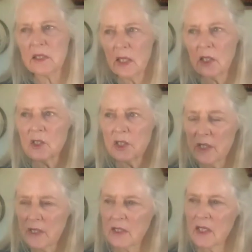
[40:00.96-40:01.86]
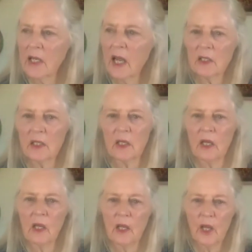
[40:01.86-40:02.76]
an energy that's connected
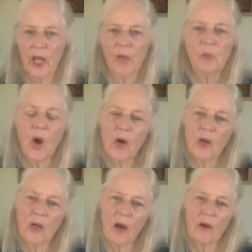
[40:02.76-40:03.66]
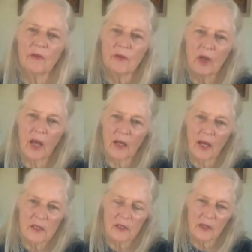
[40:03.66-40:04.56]
and part of, not
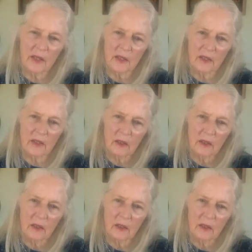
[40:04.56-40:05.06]
isolated.